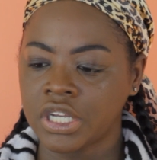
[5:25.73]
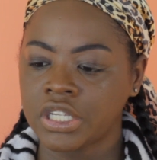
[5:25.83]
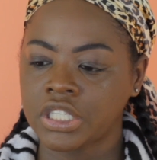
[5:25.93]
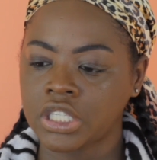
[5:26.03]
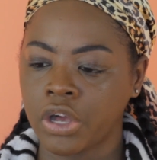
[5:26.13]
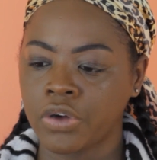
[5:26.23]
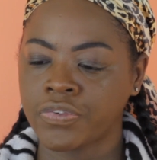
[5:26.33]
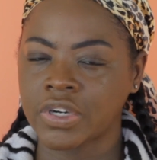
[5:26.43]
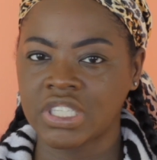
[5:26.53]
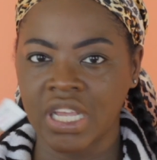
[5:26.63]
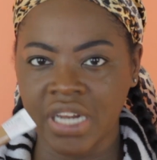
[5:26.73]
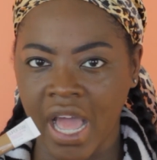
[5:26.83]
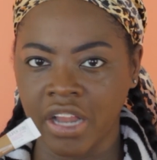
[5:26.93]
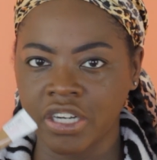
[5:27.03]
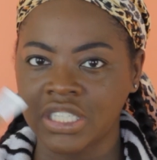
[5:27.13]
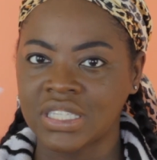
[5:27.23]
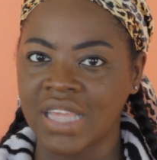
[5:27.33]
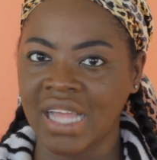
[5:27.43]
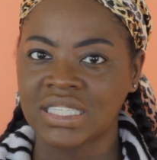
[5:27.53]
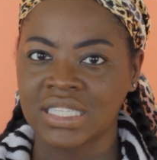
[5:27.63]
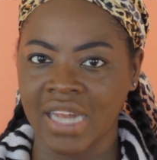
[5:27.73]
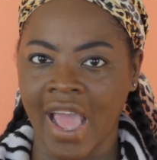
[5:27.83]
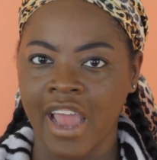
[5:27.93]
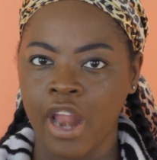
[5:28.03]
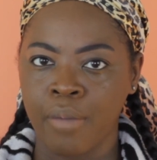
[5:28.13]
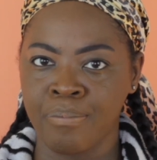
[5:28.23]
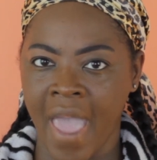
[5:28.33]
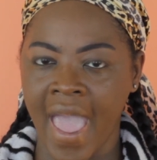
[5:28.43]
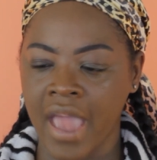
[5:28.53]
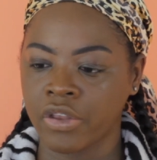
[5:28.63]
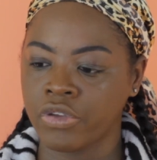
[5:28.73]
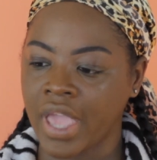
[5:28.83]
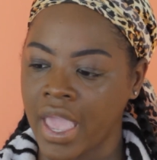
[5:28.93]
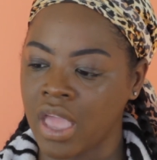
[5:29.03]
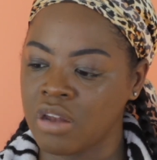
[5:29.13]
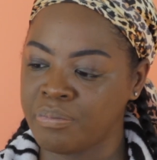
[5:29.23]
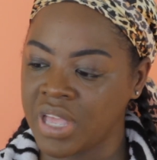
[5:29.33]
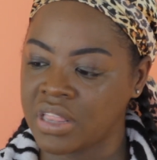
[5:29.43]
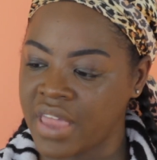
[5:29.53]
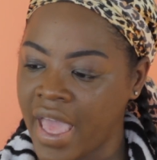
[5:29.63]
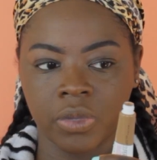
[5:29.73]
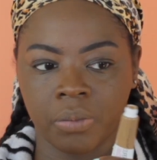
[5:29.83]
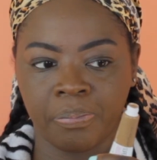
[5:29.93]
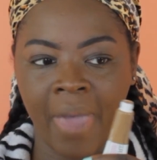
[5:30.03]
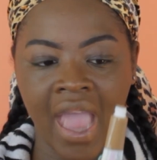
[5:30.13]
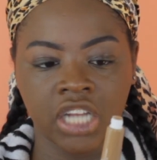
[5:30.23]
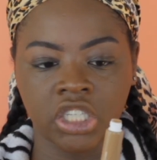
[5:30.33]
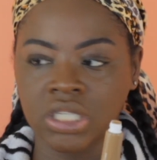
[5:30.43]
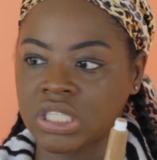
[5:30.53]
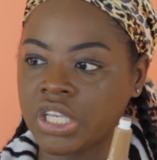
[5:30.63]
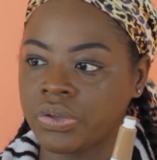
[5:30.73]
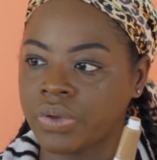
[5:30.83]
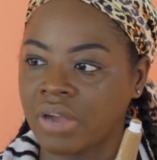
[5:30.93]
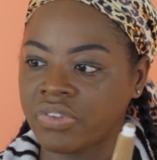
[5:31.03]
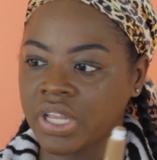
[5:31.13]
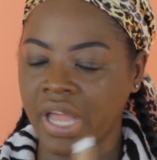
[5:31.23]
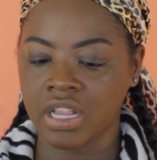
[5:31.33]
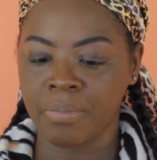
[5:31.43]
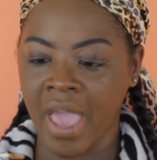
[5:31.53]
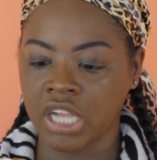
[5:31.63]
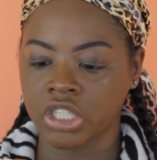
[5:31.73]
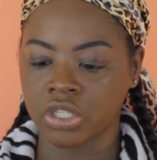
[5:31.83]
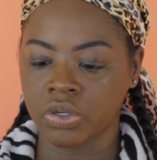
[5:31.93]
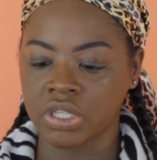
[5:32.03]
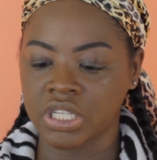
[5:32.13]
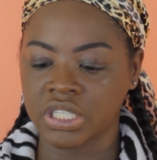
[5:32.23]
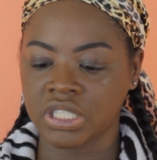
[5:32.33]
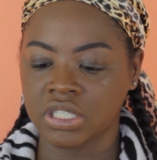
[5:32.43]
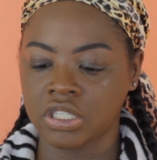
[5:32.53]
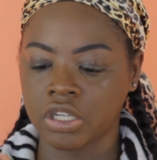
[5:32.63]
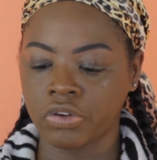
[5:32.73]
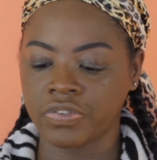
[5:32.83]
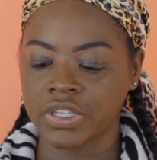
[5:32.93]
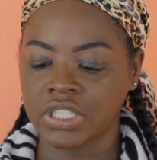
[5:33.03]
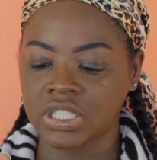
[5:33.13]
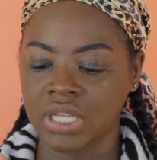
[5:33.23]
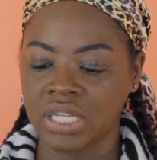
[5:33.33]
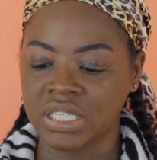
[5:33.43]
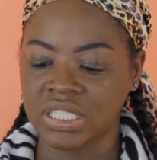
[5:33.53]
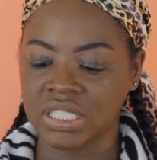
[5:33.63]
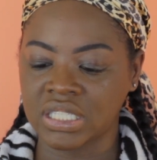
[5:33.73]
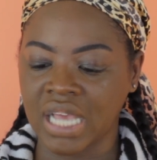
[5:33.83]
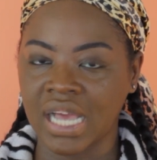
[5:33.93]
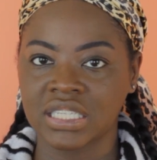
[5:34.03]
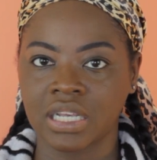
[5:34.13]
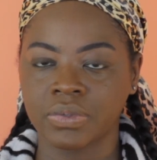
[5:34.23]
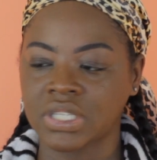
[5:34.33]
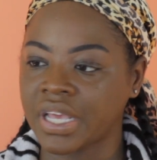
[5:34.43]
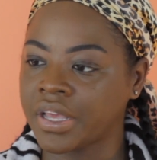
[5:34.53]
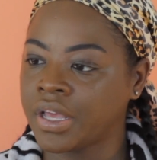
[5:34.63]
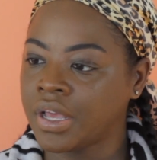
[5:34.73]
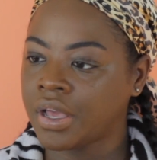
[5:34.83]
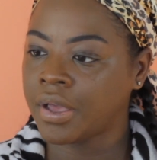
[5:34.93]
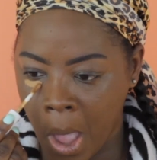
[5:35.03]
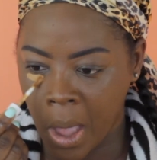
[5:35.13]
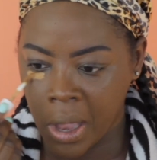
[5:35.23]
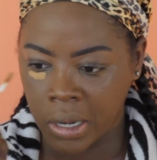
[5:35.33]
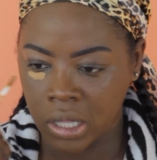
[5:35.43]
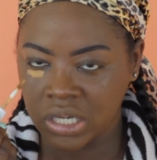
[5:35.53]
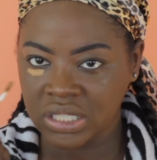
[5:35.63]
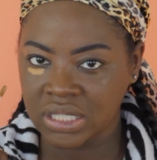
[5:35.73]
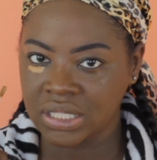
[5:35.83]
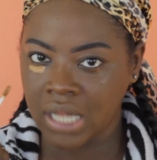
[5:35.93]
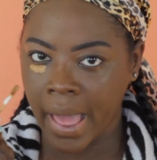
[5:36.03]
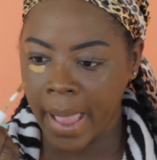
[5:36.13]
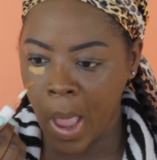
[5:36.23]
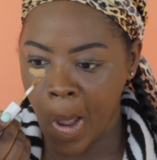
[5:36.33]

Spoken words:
So for $10, that's not bad. You can't beat that. The packaging is cute. I really like the packaging on this. The doe is a decent size, I would say. Now this is light.